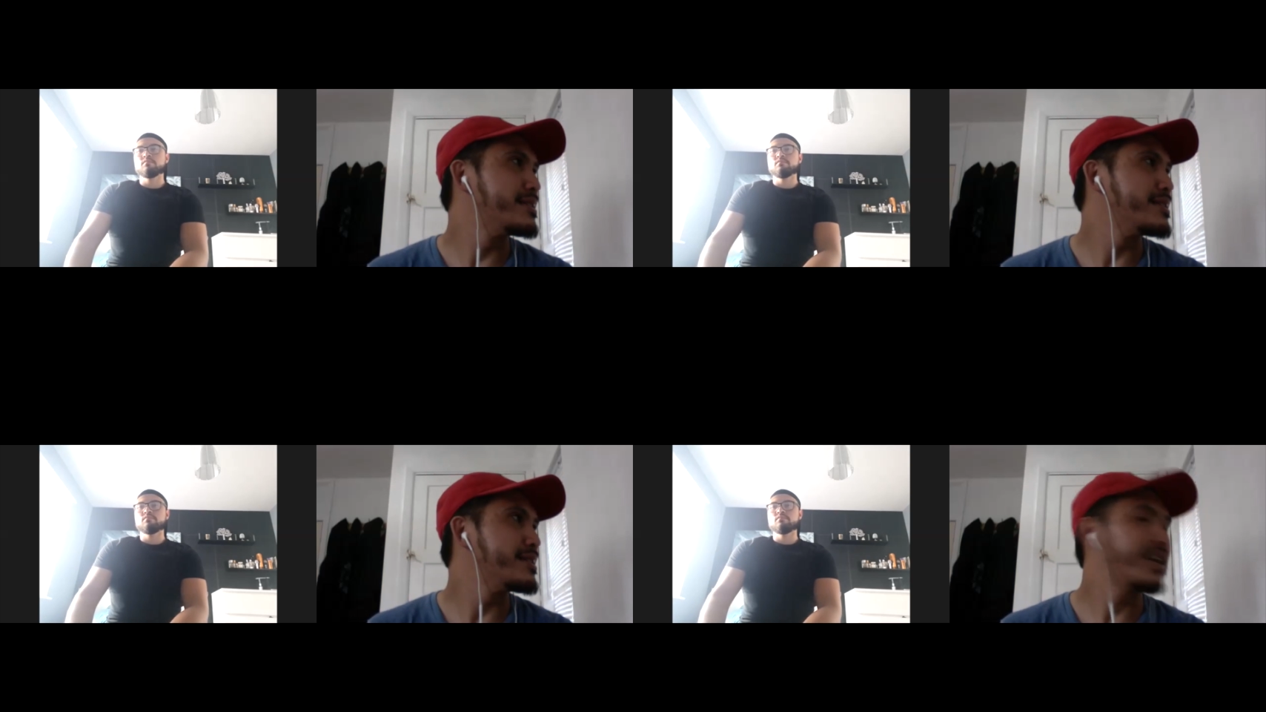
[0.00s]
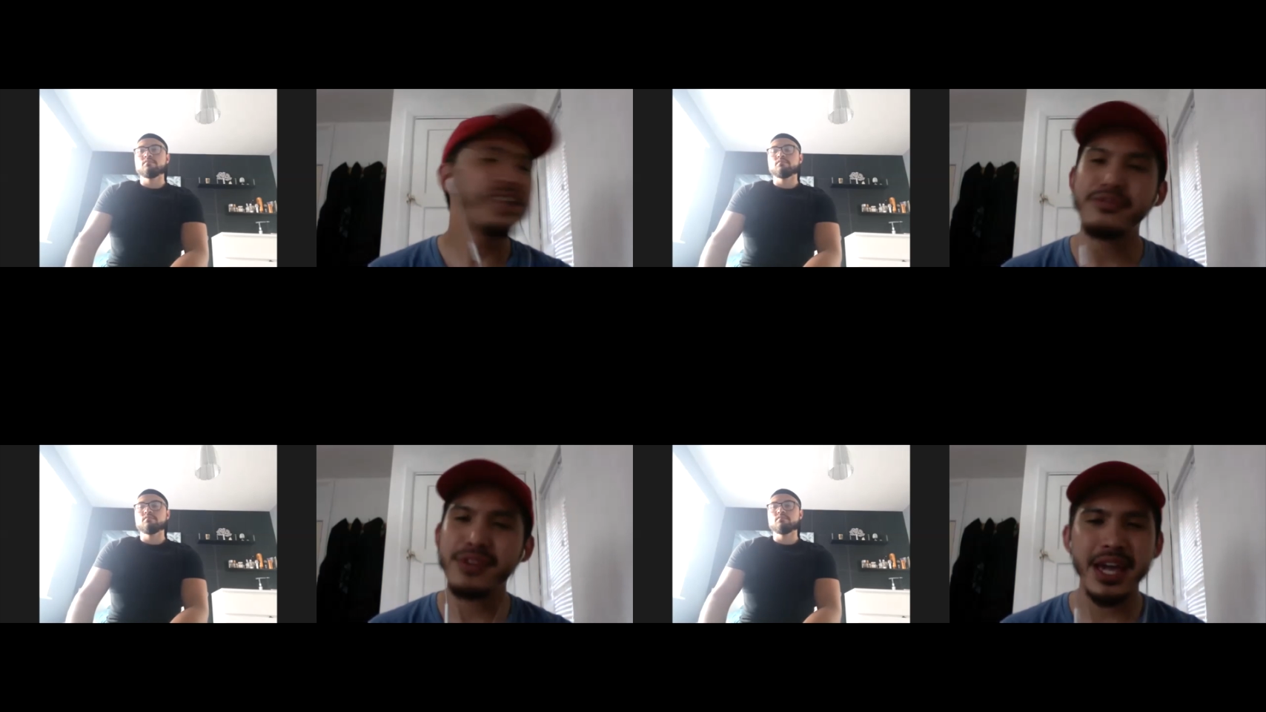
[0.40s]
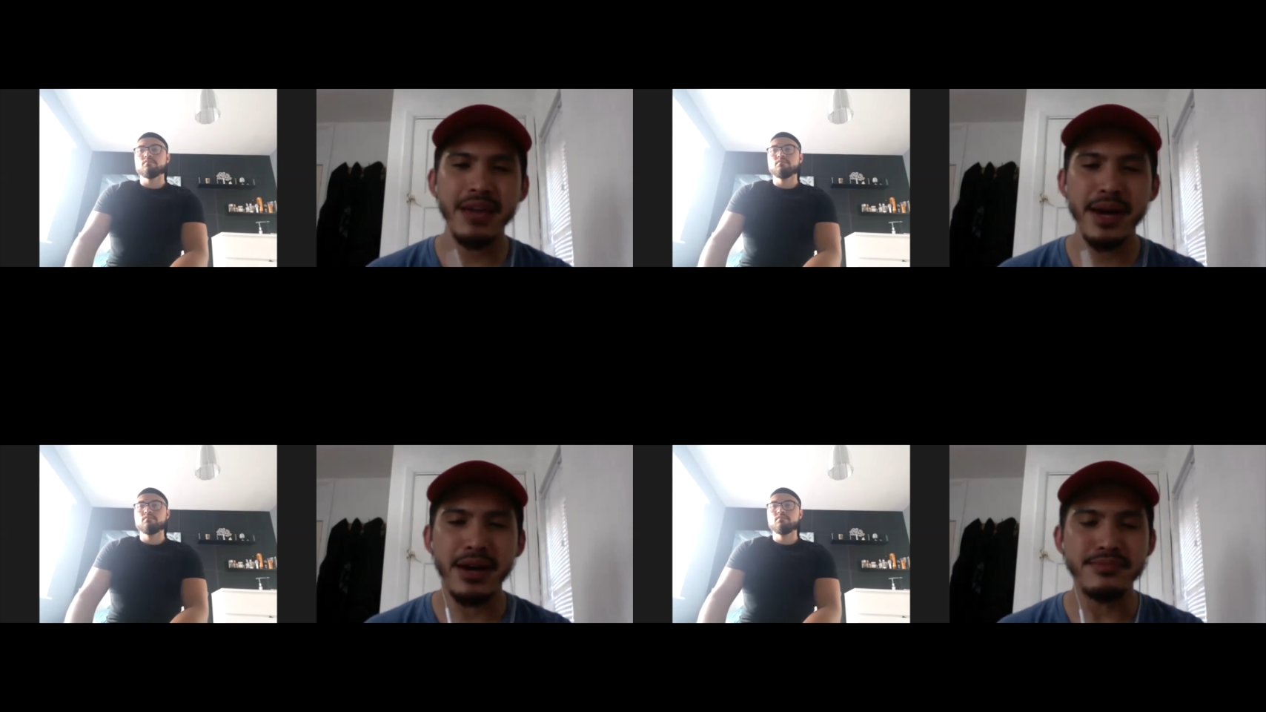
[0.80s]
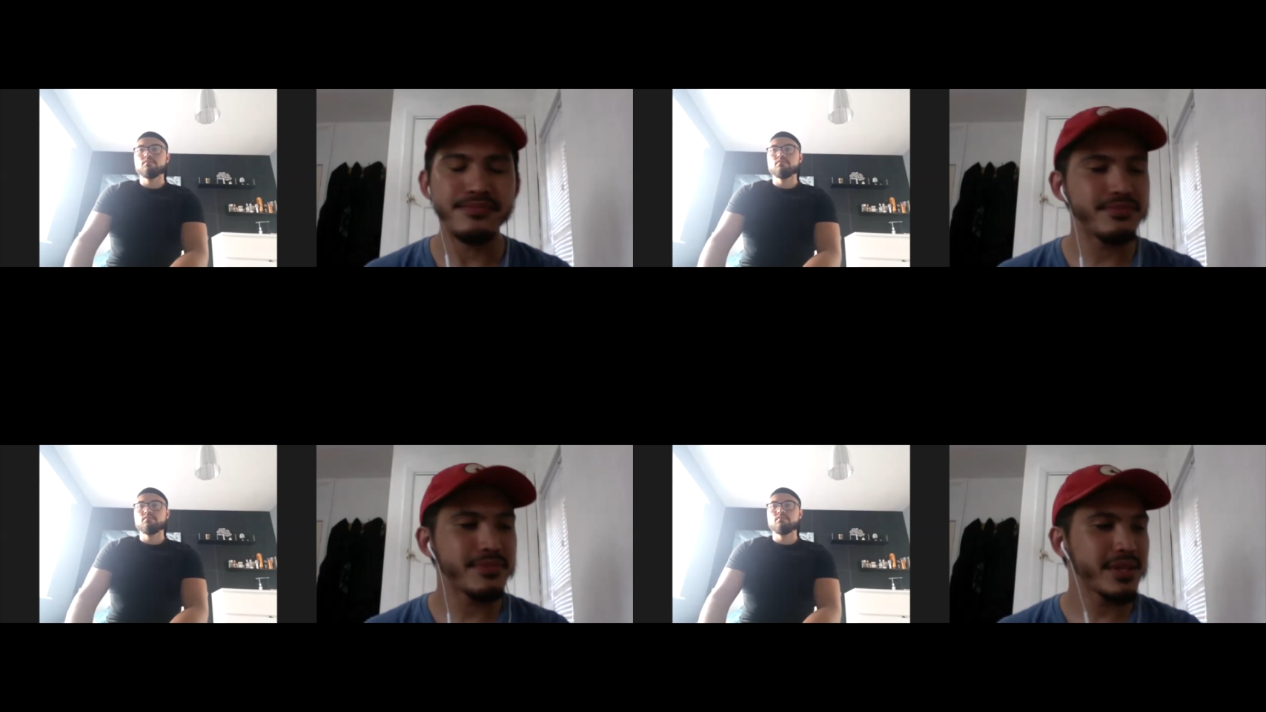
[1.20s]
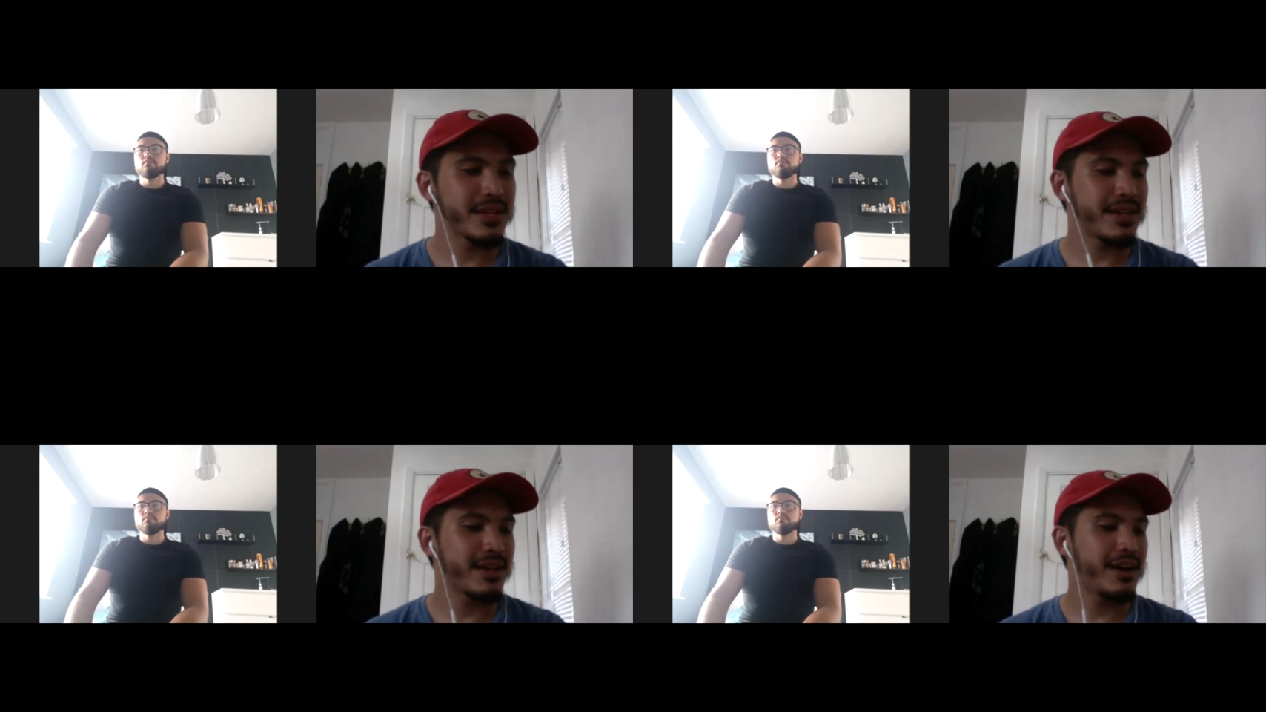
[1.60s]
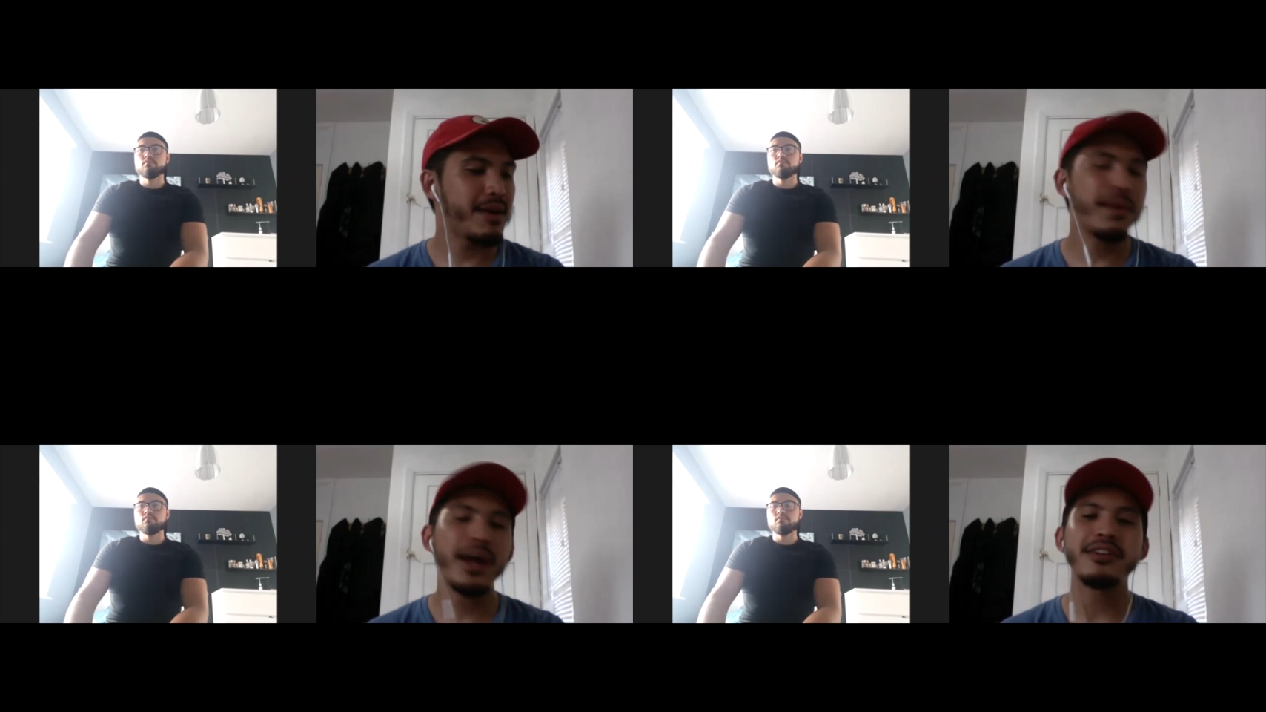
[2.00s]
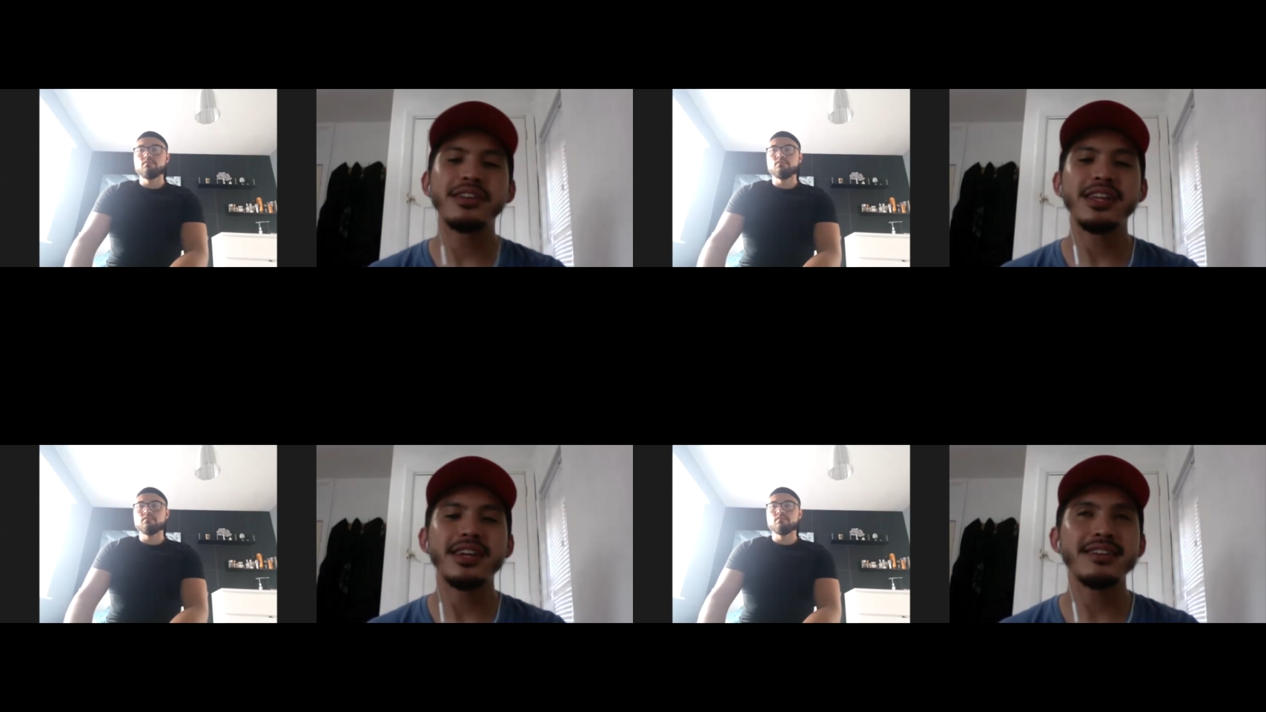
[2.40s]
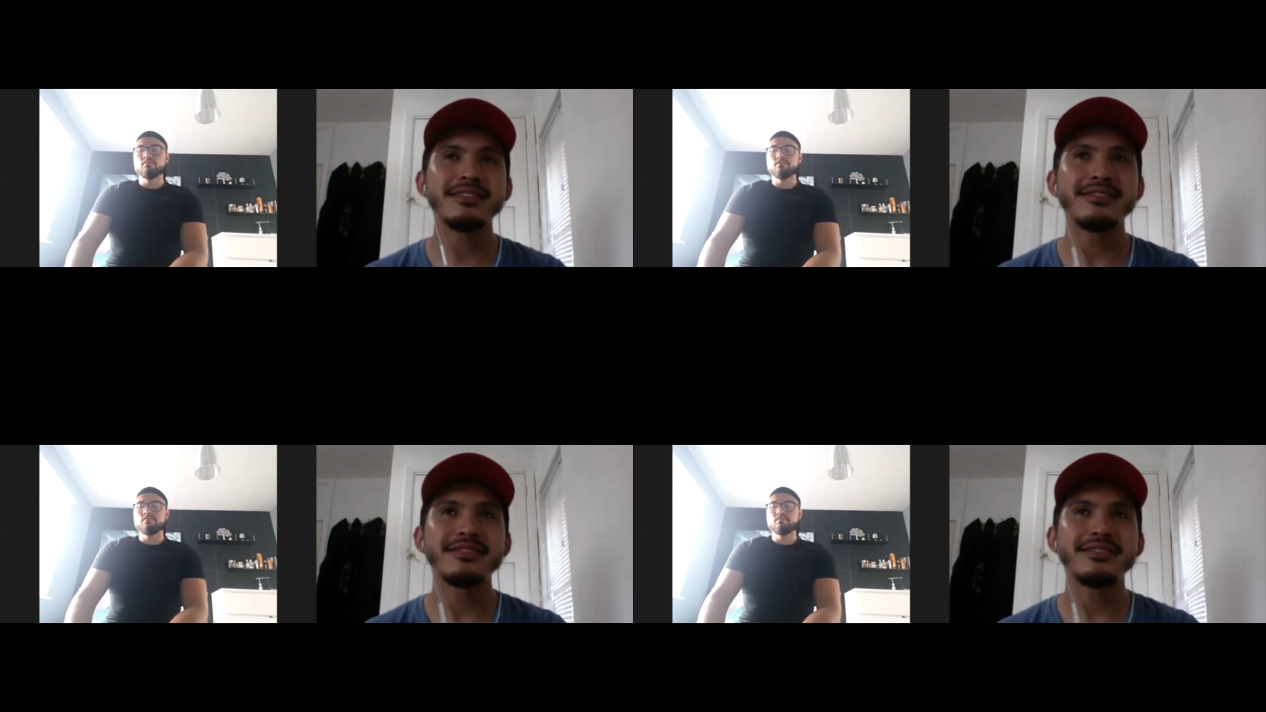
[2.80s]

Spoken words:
It never came out. Apparently,